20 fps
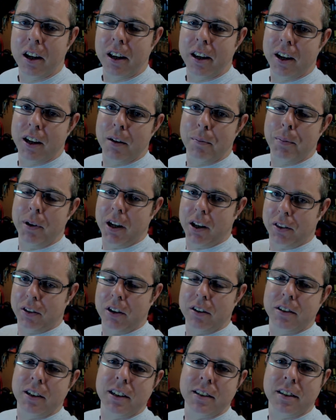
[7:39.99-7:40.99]
It can be a
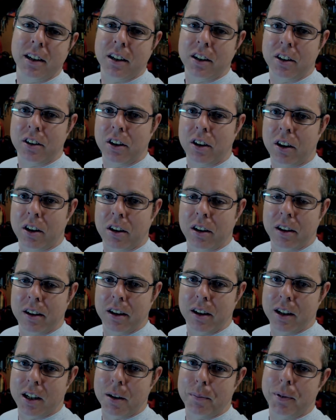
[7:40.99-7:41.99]
13 second card,
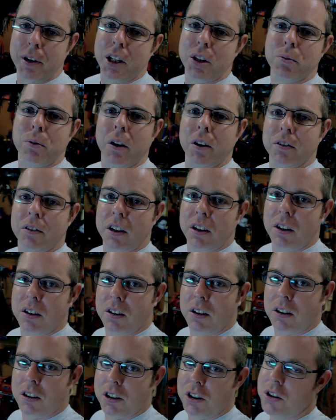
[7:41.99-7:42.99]
it can be a 12 second
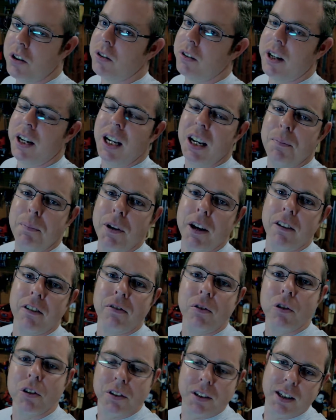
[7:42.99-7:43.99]
card, shoot, it can be a
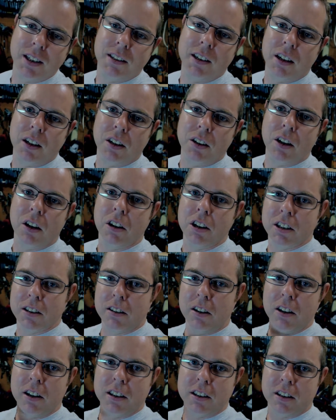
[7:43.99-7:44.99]
14 second card as
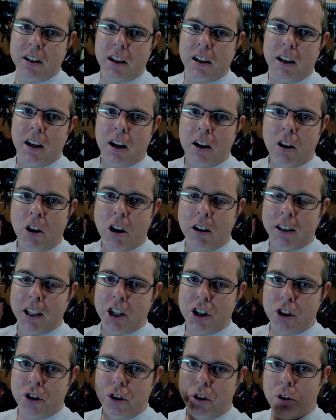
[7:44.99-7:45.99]
long as a car
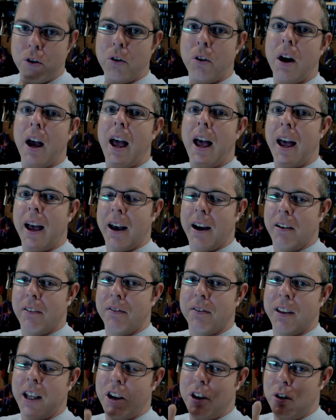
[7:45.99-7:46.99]
that you
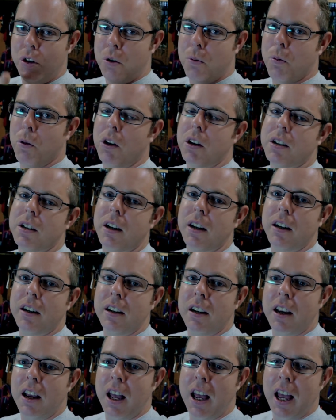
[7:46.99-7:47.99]
have, that you worked
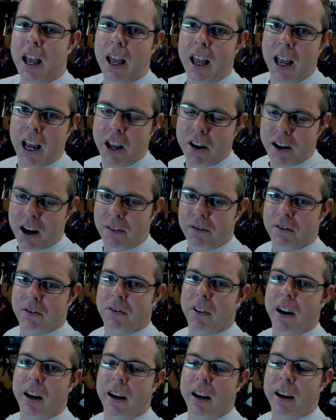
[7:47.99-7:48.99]
on, and you're having
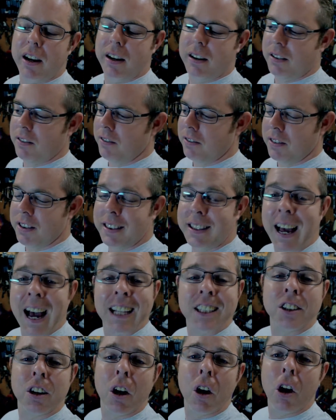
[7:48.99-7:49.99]
fun in it,
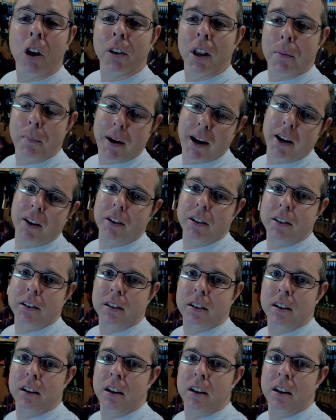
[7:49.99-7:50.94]
that's all that matters.